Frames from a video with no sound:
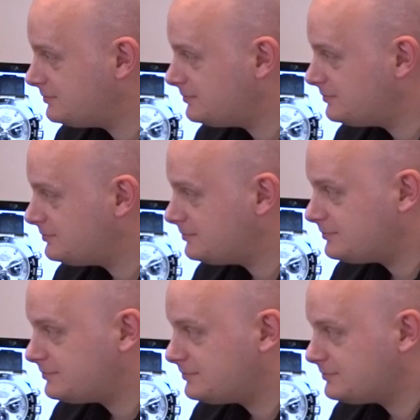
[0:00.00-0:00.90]

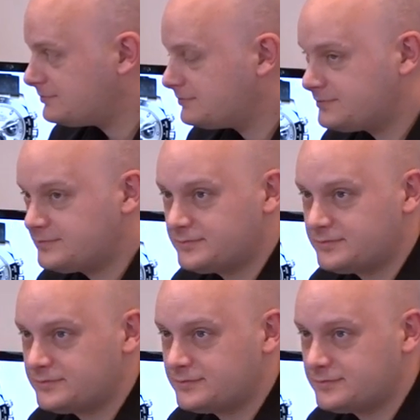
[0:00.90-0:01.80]

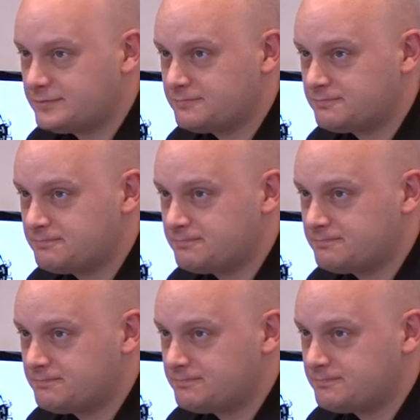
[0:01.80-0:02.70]

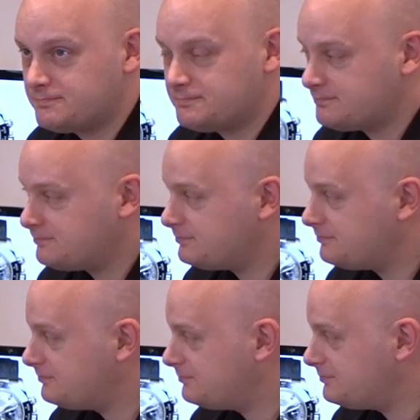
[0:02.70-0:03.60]

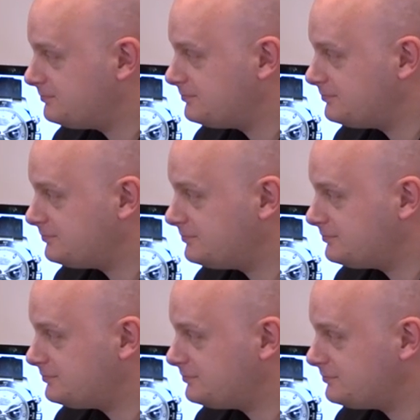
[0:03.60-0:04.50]

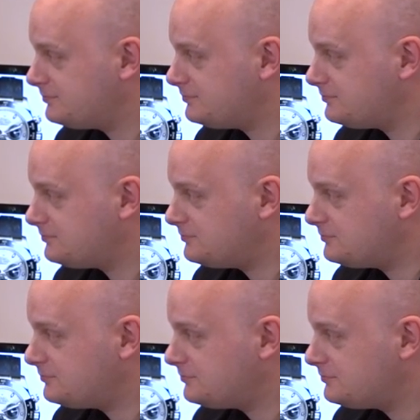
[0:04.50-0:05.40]

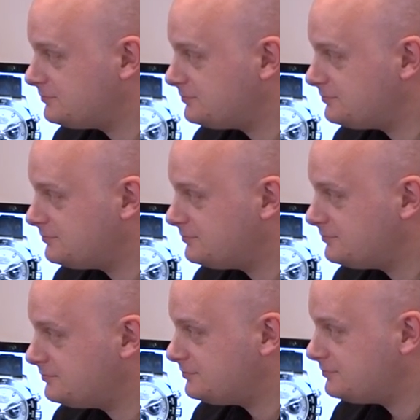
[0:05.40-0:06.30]

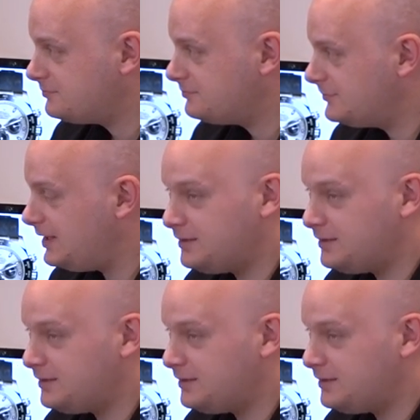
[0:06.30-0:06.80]
No words are spoken by the person on screen.